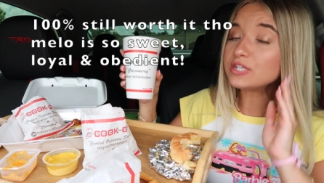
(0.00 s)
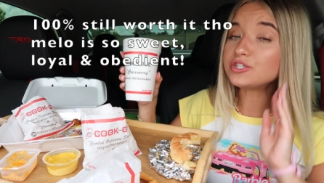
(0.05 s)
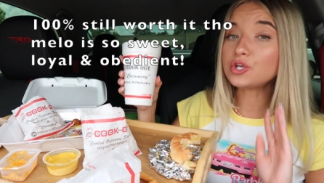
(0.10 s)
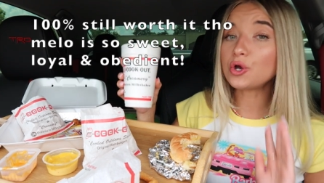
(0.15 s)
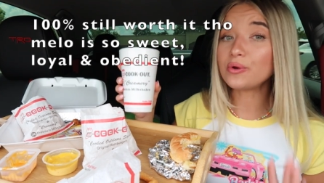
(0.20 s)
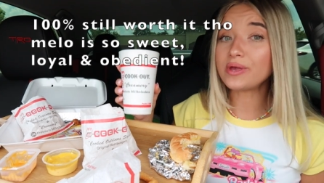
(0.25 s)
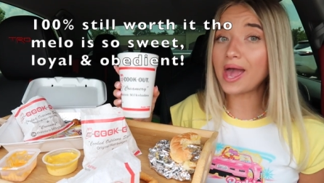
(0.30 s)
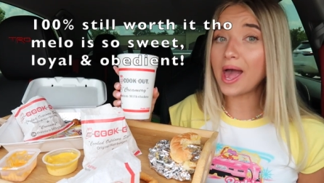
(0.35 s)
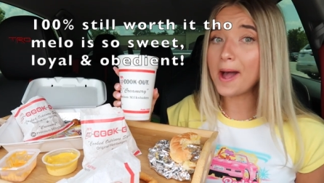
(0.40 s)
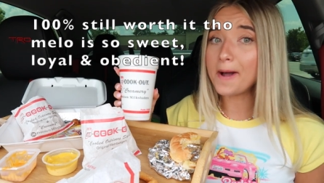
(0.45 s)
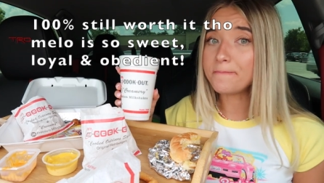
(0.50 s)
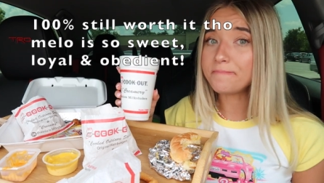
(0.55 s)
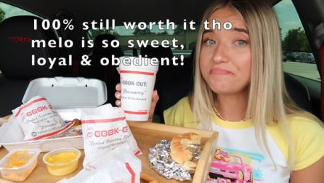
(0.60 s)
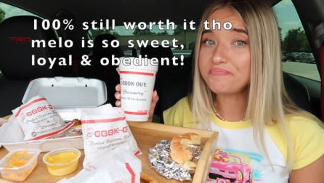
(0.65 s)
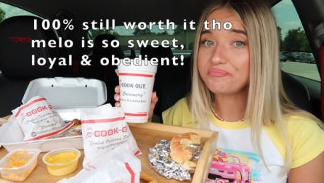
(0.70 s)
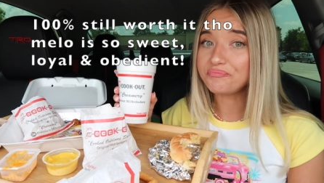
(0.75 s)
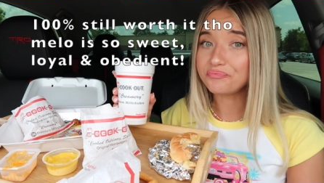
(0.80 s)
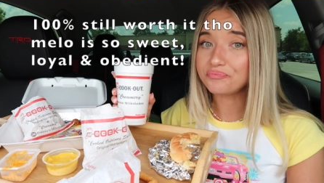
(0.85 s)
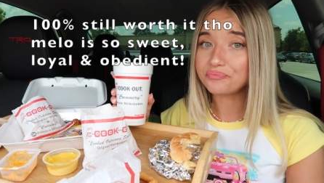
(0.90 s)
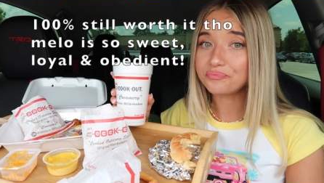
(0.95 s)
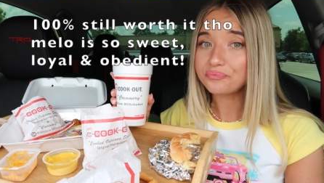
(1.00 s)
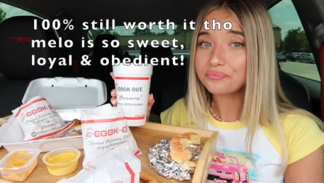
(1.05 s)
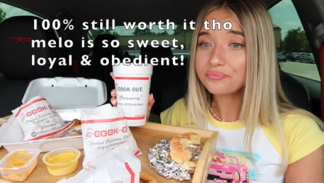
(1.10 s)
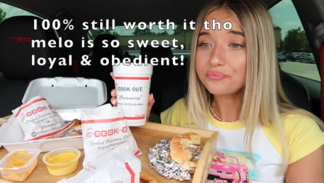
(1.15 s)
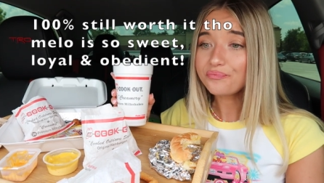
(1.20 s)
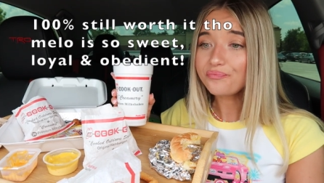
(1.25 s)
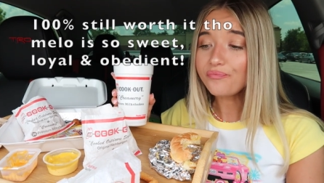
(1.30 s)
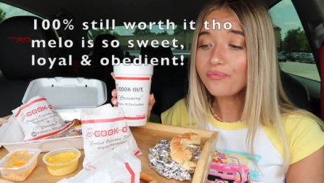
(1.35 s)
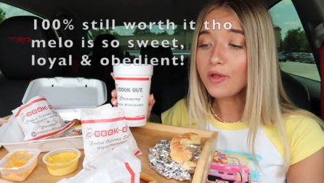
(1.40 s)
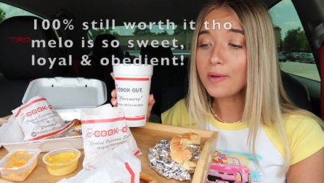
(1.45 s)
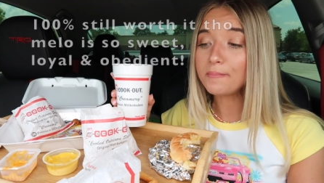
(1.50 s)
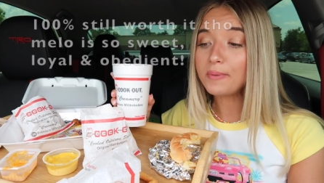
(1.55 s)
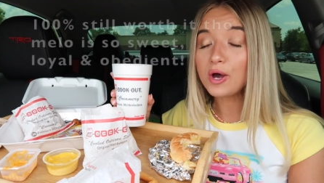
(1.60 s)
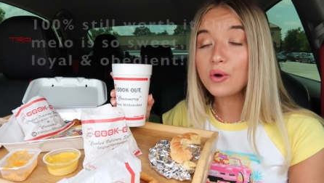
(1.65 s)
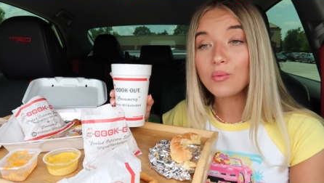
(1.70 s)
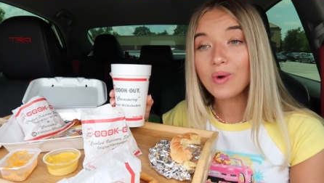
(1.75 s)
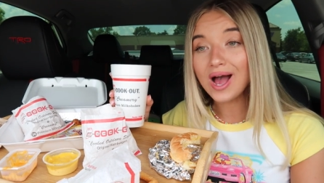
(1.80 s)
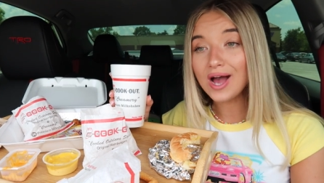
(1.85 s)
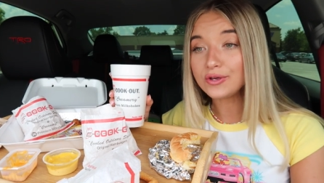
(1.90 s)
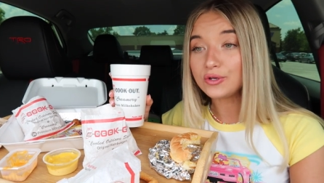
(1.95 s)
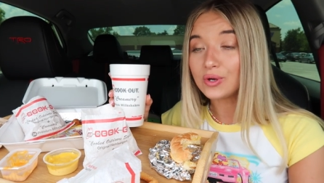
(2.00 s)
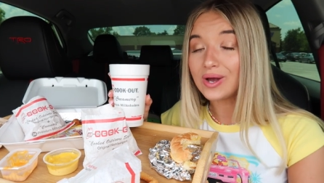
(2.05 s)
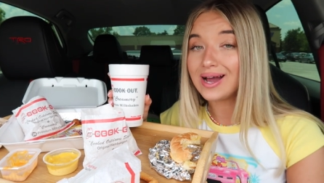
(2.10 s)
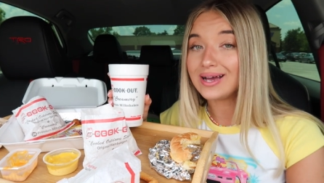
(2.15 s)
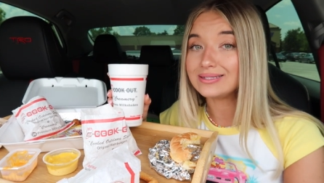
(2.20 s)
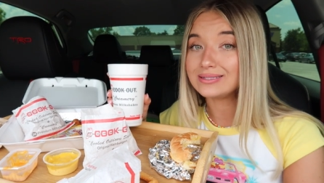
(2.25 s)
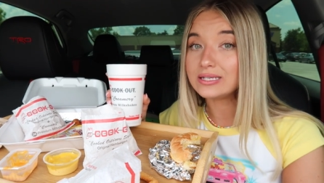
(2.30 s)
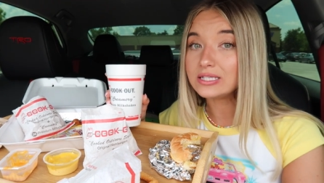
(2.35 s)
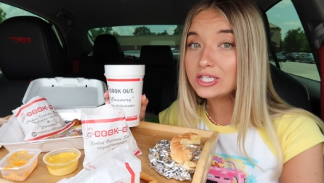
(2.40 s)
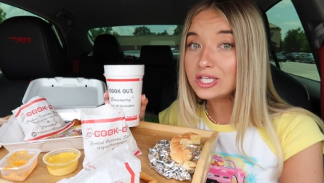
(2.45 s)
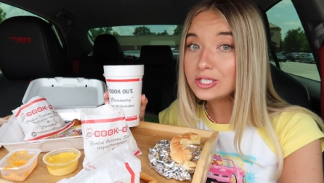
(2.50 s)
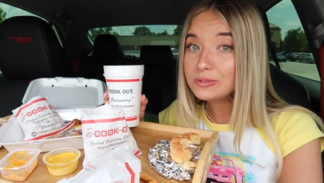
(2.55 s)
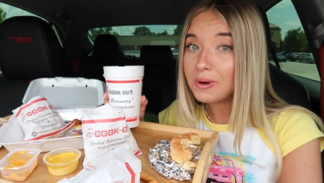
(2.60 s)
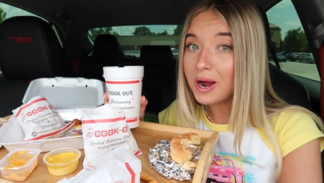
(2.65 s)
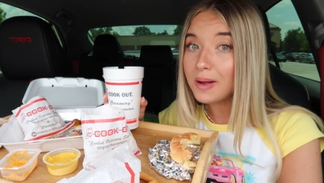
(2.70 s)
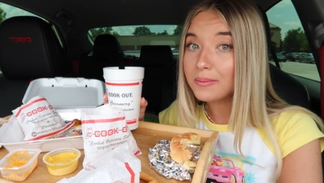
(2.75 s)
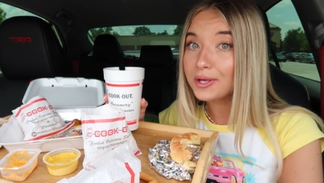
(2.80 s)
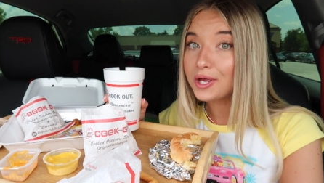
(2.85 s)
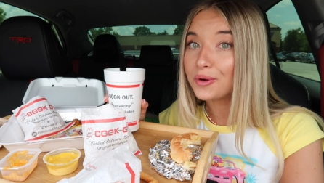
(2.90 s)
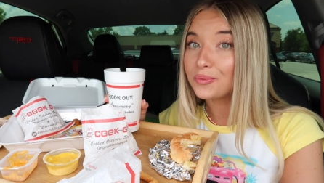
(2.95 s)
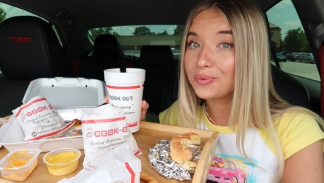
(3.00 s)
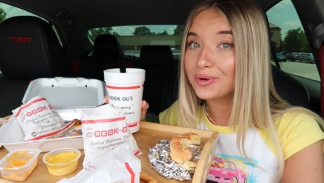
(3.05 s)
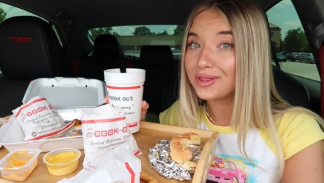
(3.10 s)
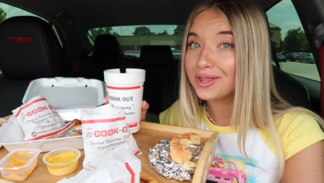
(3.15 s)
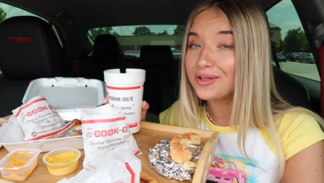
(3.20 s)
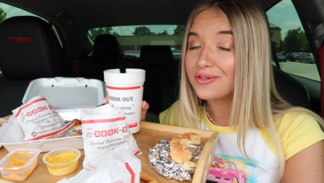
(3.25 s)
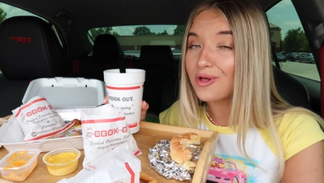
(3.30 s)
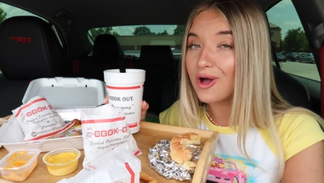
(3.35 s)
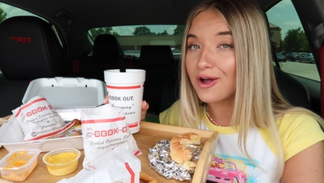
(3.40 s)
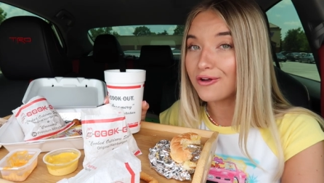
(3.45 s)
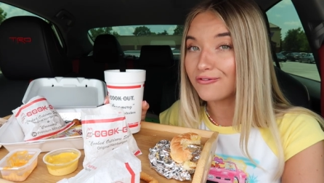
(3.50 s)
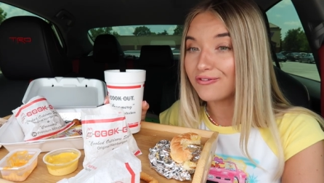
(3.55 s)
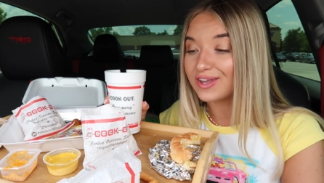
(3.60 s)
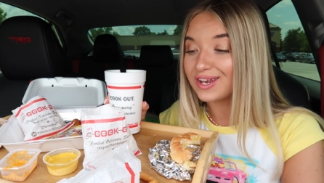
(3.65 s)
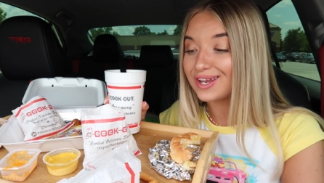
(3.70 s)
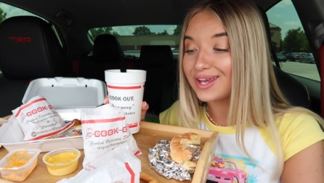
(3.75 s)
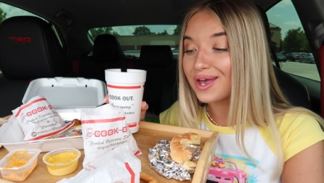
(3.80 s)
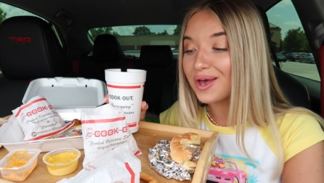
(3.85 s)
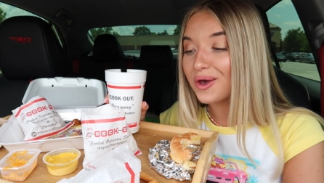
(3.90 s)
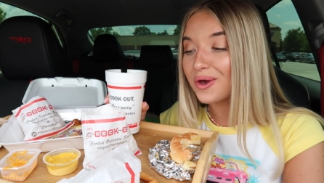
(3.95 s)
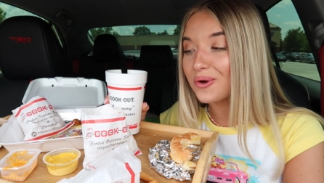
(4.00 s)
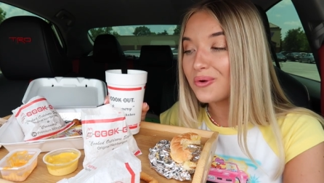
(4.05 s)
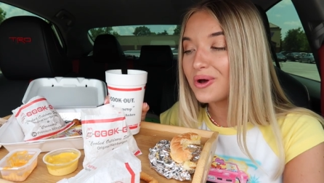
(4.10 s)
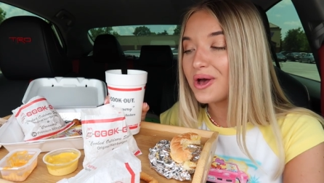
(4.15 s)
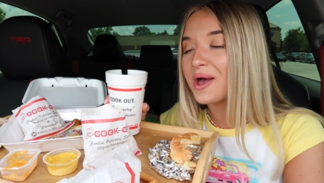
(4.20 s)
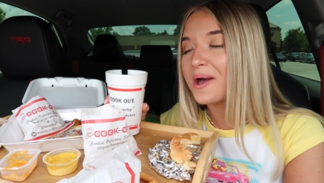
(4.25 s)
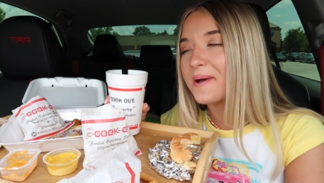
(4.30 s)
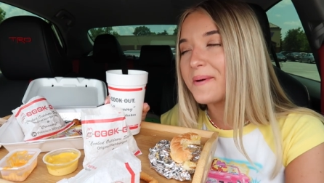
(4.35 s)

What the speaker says: So yeah. But wow, you guys, this is probably a really long video.